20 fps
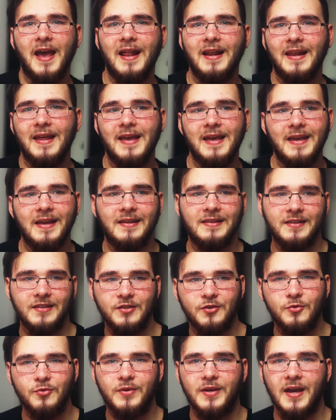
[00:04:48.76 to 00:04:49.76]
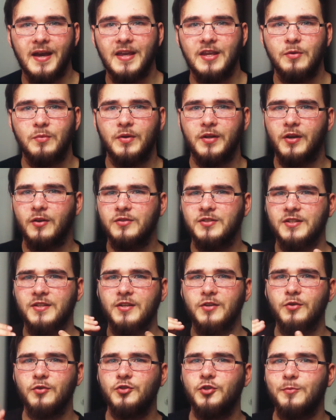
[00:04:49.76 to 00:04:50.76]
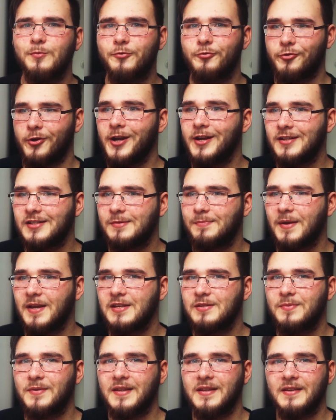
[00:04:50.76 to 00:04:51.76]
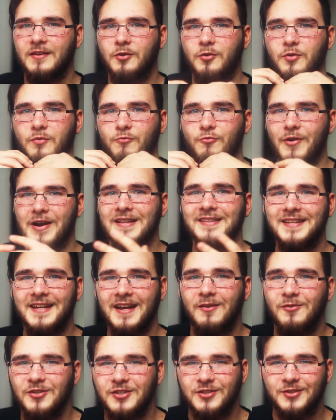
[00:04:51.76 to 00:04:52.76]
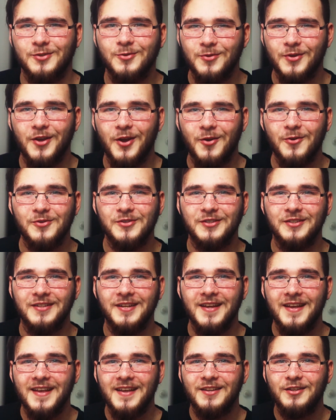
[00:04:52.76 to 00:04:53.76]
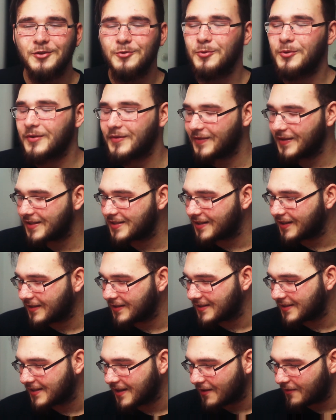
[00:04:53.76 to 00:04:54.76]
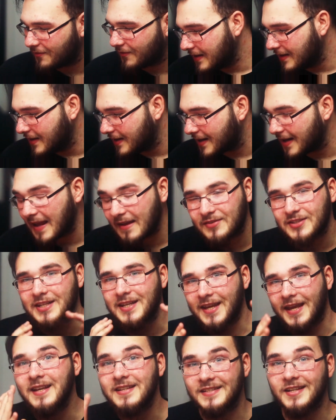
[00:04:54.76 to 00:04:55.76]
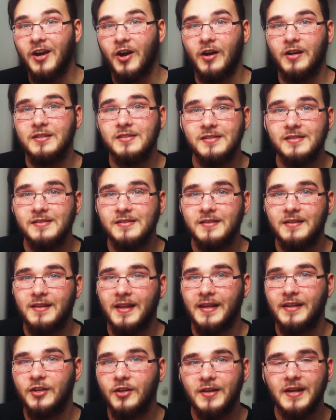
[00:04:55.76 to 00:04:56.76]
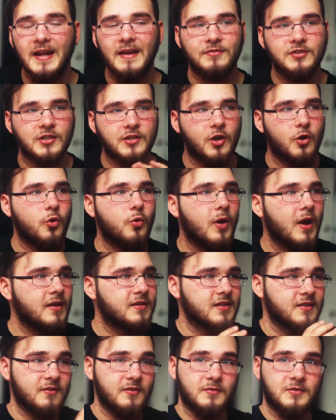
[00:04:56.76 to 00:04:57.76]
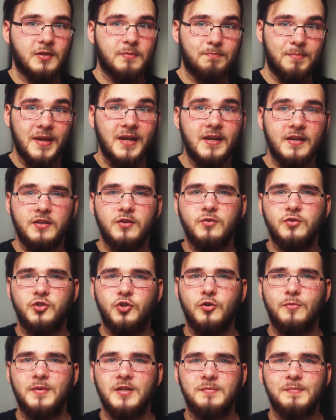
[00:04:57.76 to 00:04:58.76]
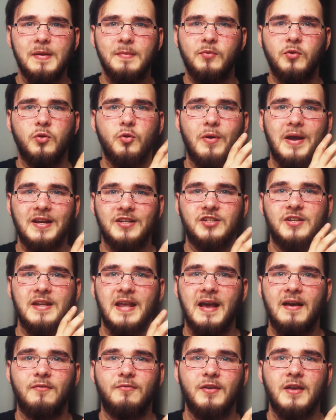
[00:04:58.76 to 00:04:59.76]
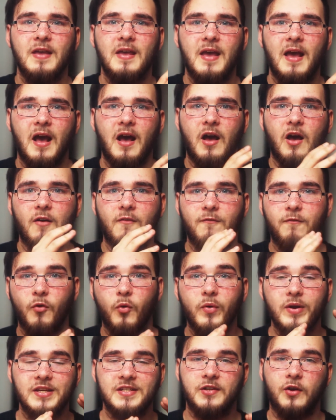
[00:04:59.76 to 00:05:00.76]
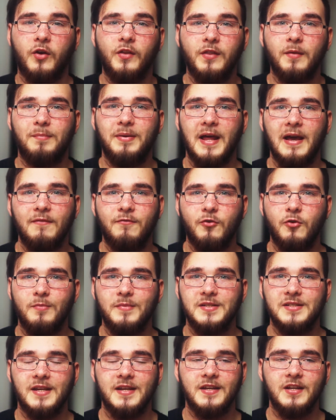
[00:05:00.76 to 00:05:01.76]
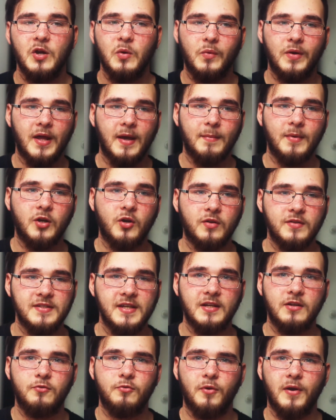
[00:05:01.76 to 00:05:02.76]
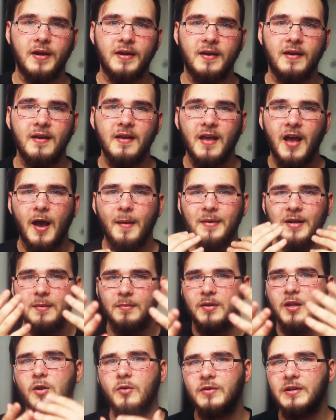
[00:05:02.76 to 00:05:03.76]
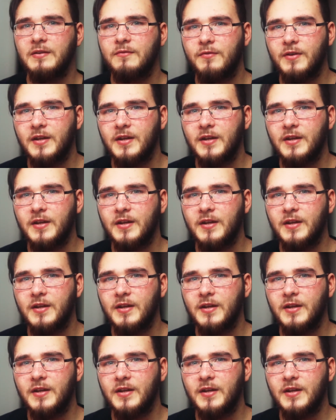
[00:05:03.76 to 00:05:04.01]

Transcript: LA and the UK, you want to go to the YouTube creator space where you can rent out studios and do all of this kind of stuff, you're going to have to kiss ass. Like, you're going to have to go to bigger YouTubers, people who actually have a voice on the platform and say, you know what, I'm a content creator, I've been uploading